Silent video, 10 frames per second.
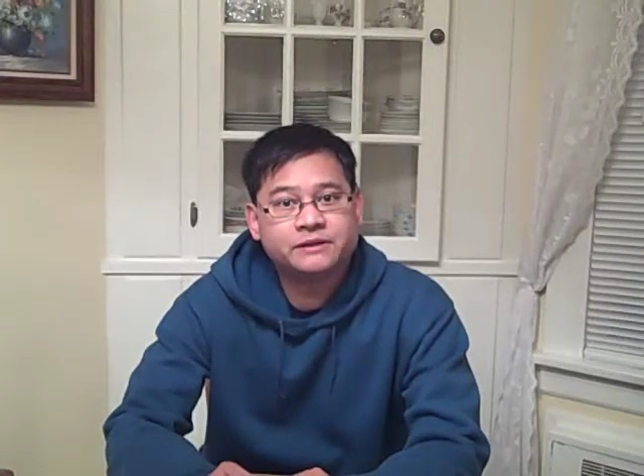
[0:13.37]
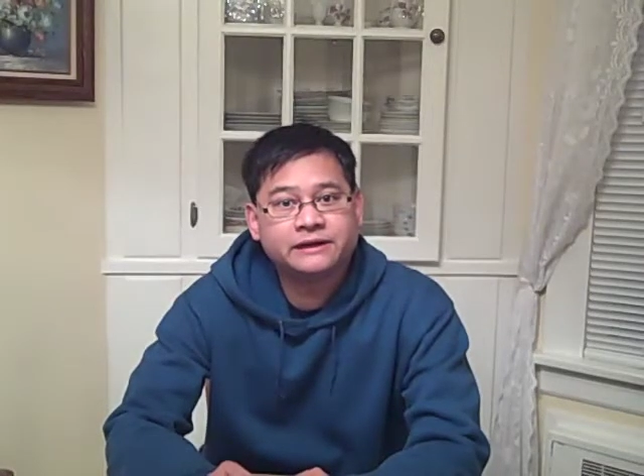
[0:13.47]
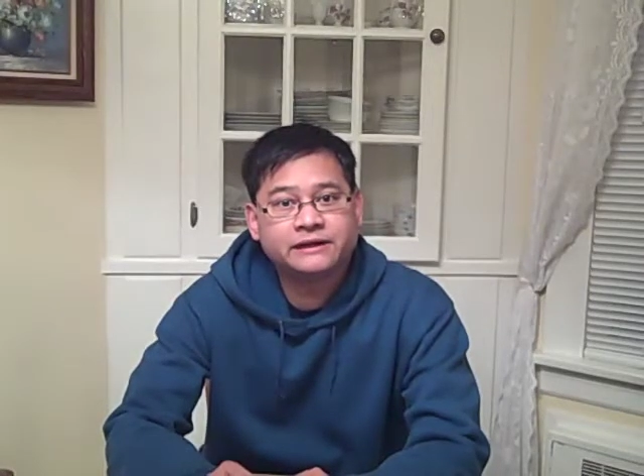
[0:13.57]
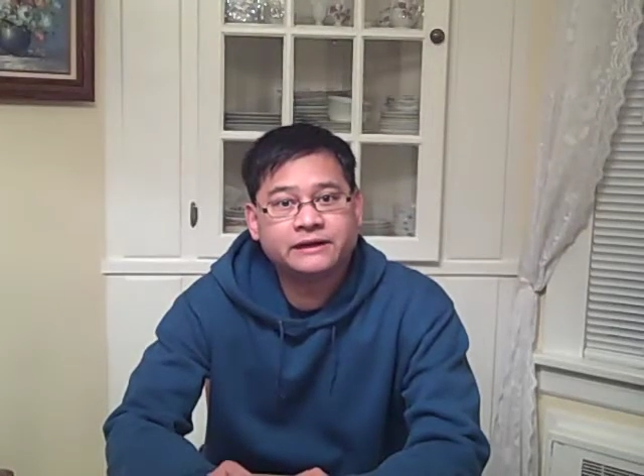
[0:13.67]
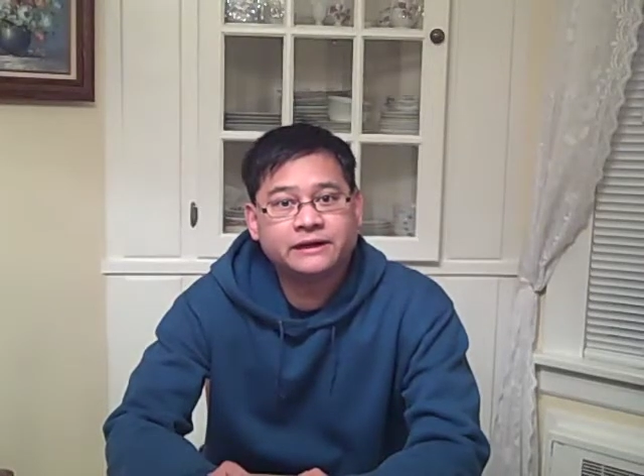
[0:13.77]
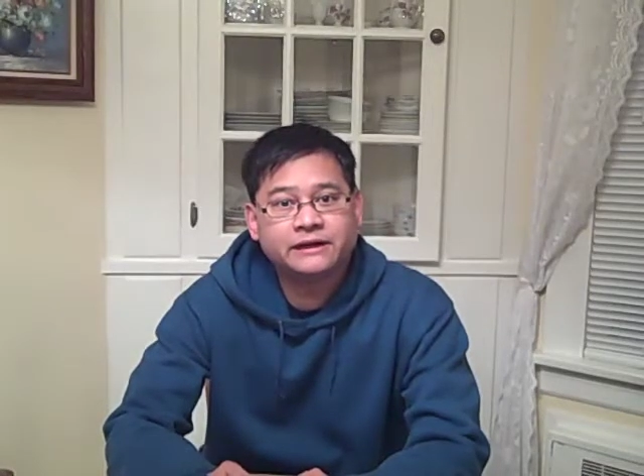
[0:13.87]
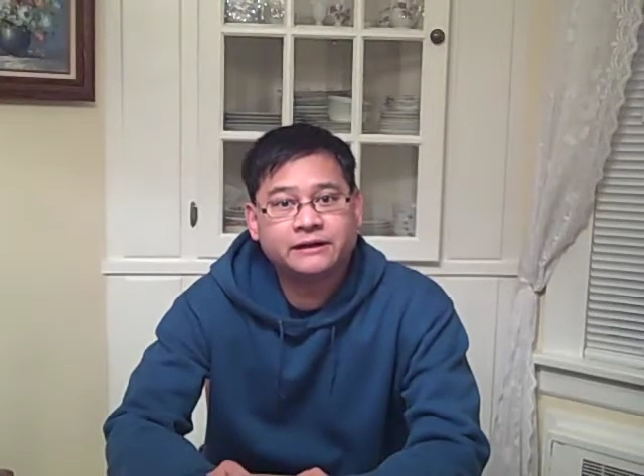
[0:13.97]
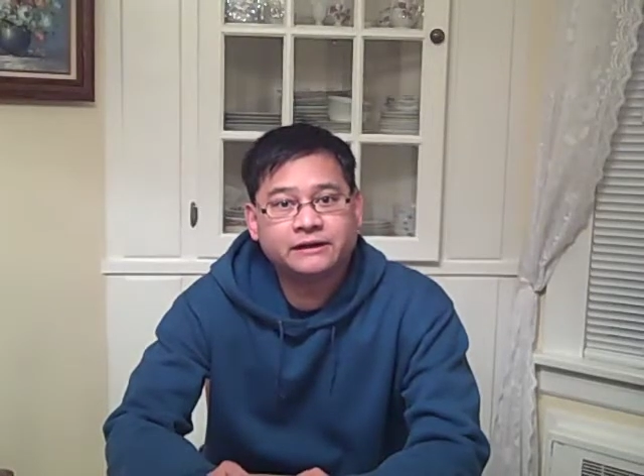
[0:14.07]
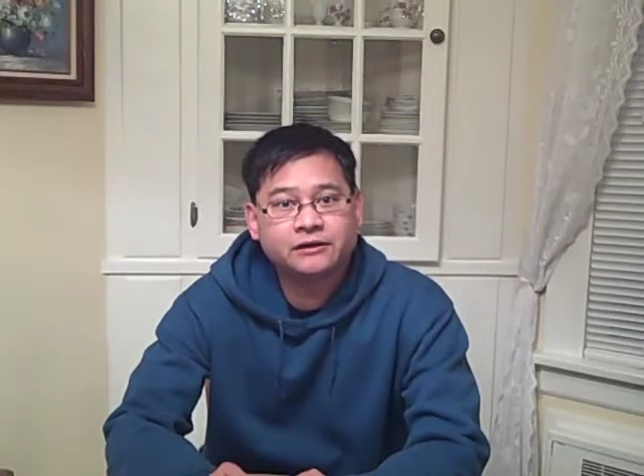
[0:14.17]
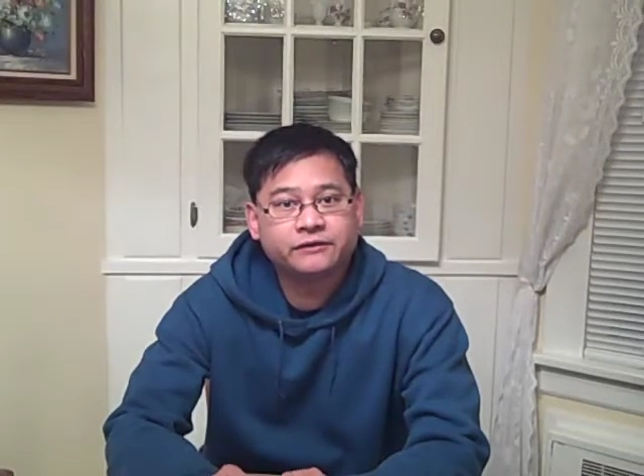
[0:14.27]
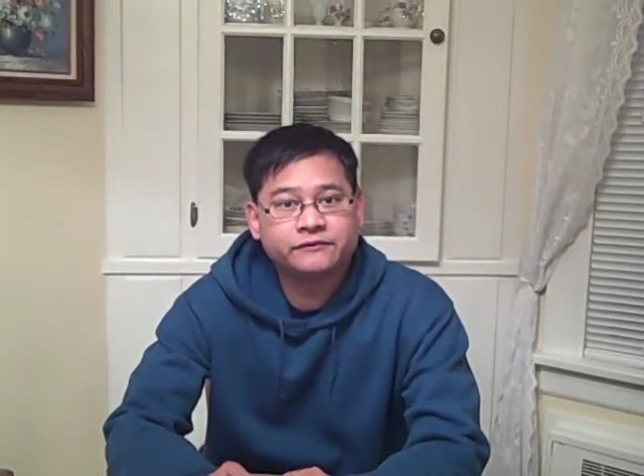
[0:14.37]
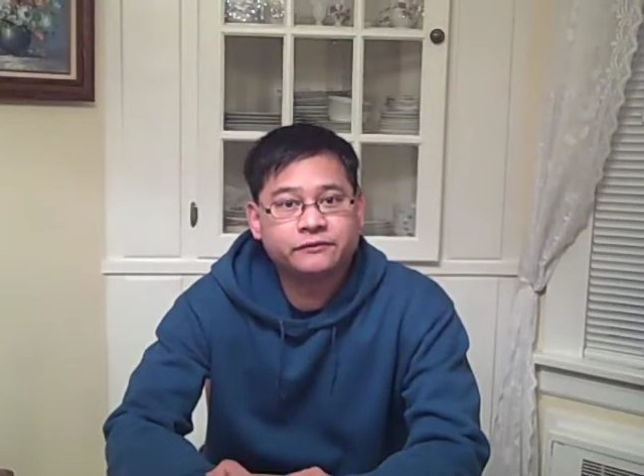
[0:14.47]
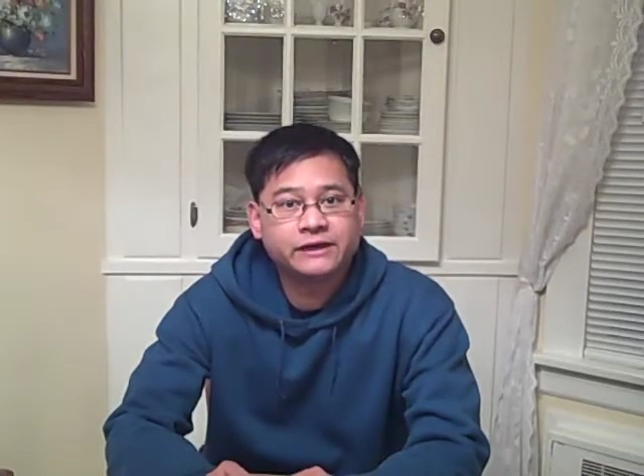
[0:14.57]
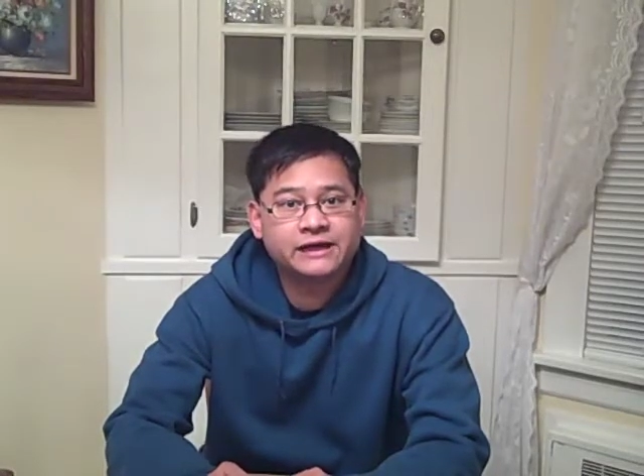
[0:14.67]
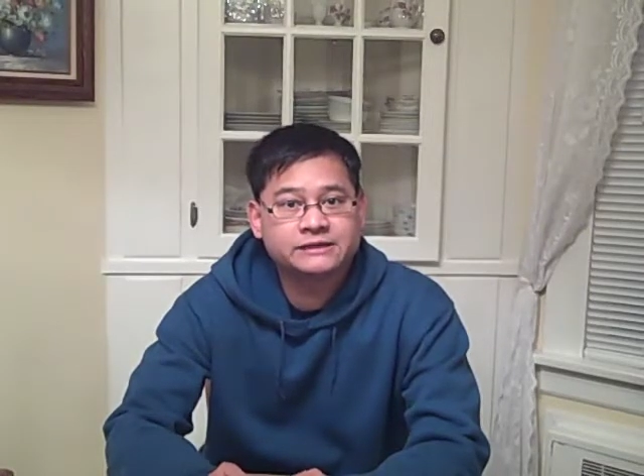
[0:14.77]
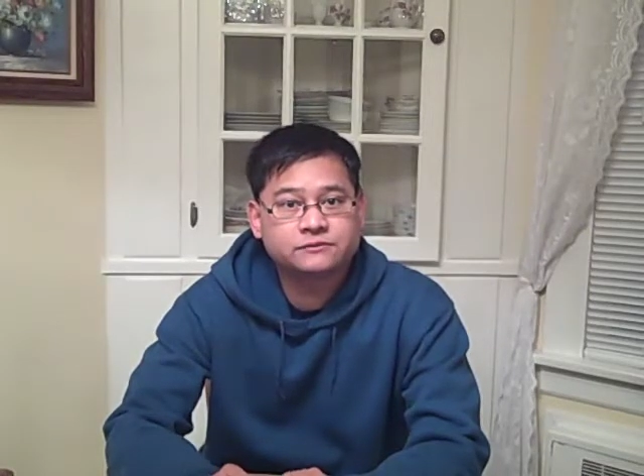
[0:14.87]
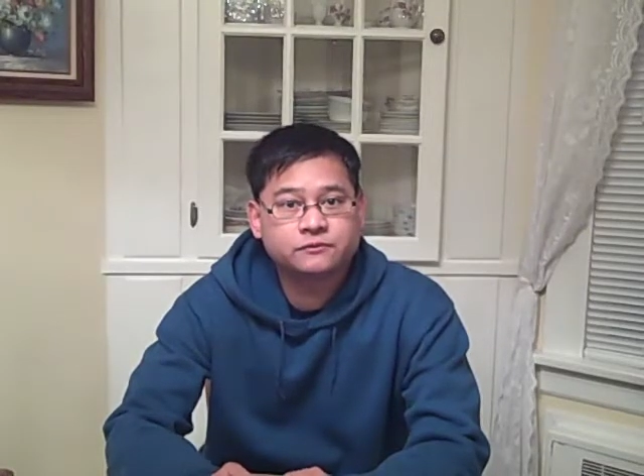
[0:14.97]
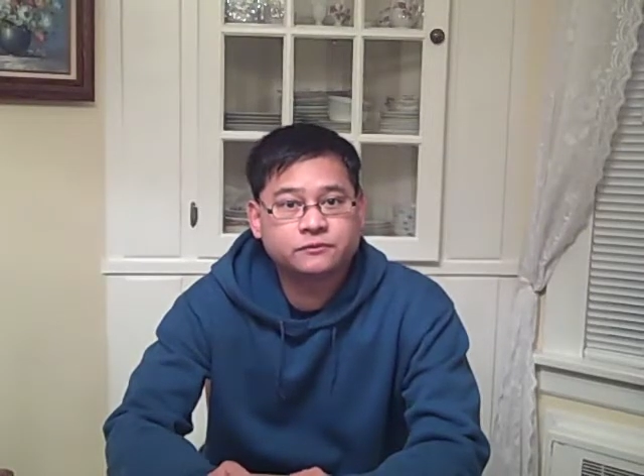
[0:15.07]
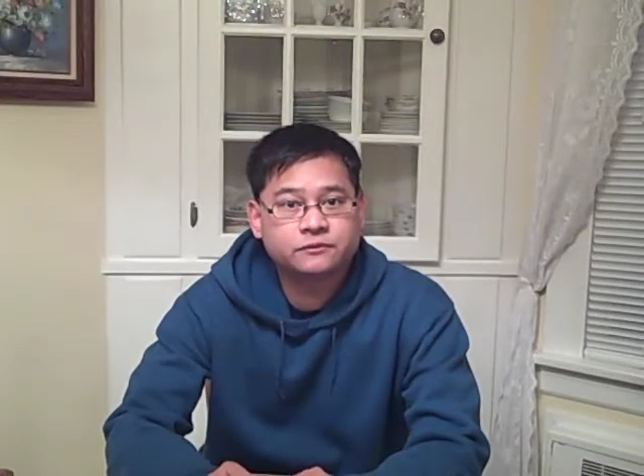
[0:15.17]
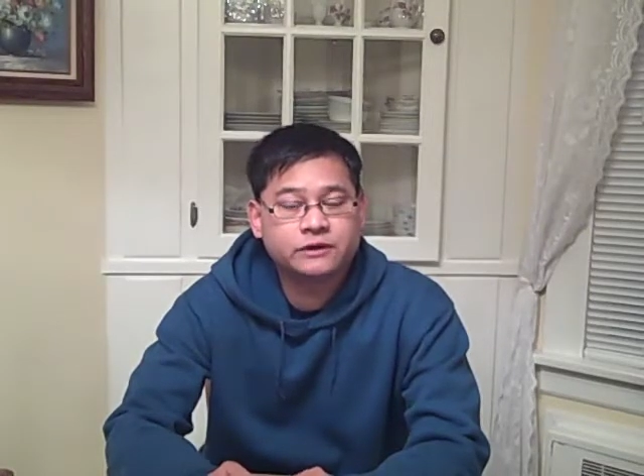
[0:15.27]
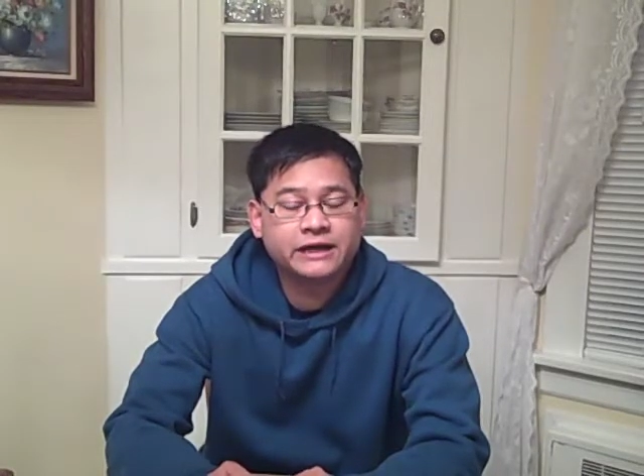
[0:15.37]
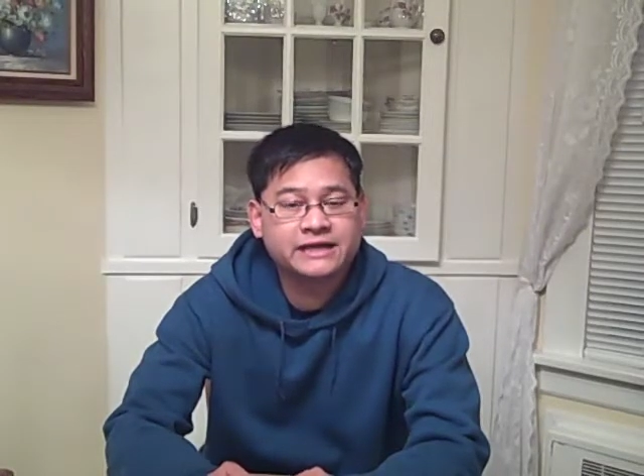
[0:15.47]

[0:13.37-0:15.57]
but a lot of you guys were